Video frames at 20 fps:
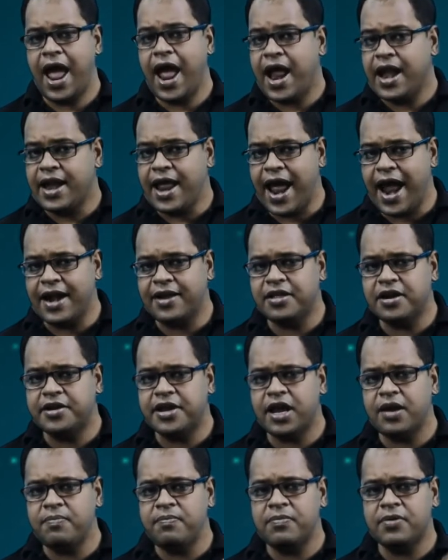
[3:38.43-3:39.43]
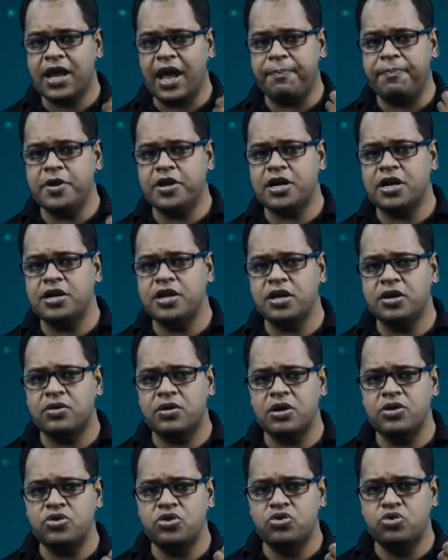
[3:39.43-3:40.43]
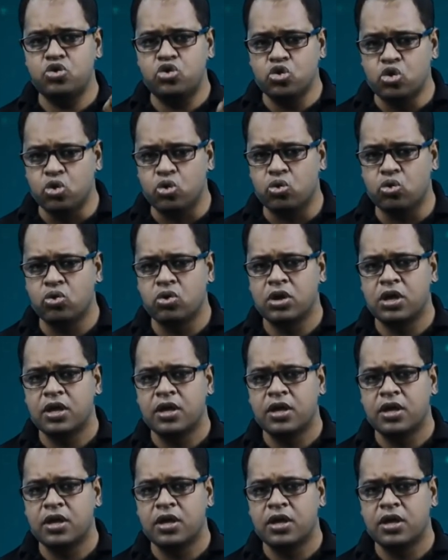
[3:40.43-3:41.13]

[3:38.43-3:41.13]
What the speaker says: And at the time capital T equal to 2,